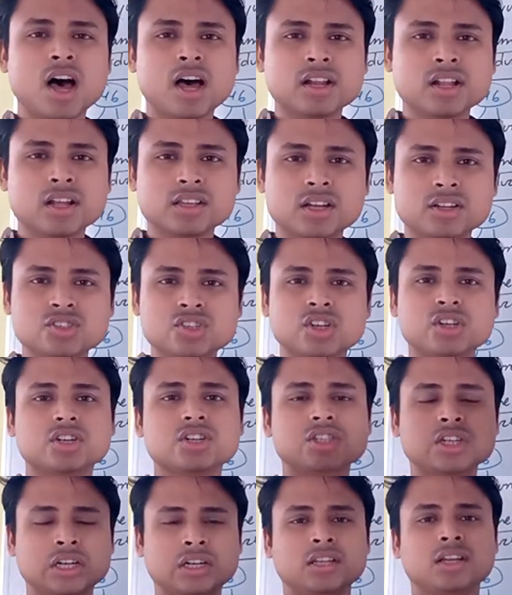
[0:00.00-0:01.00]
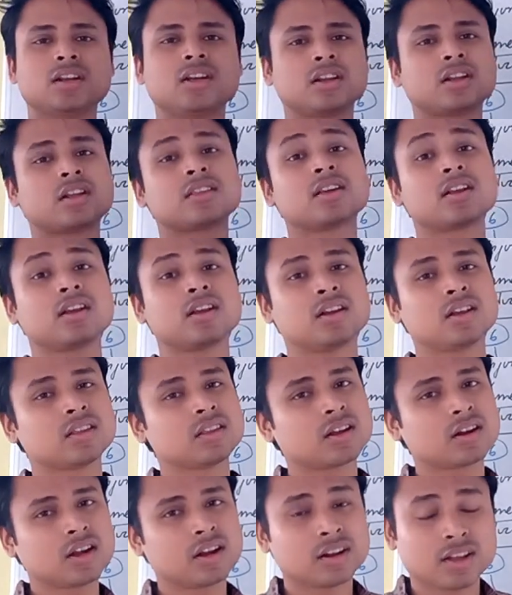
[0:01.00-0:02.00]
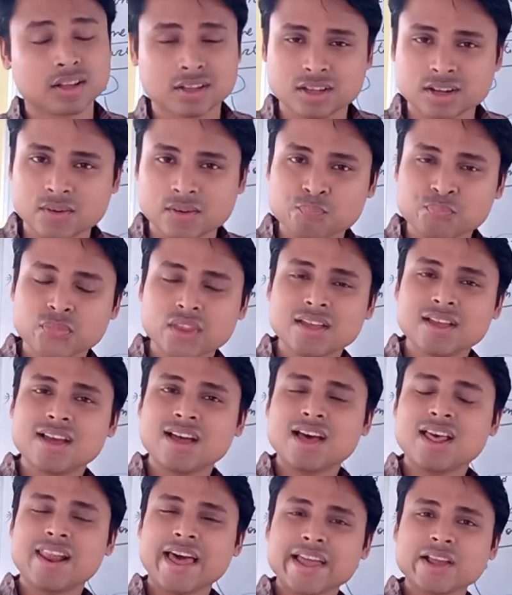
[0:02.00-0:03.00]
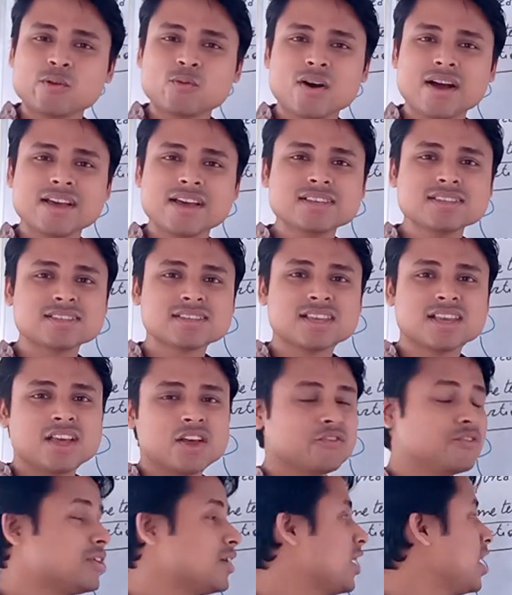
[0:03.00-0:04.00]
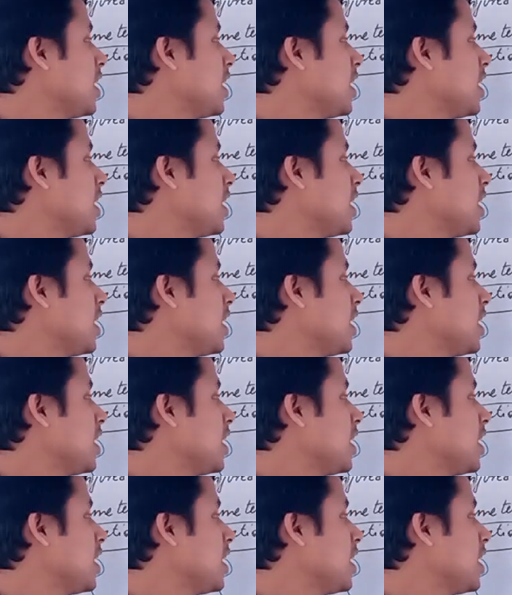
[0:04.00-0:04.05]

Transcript: another generation, then another. Likewise,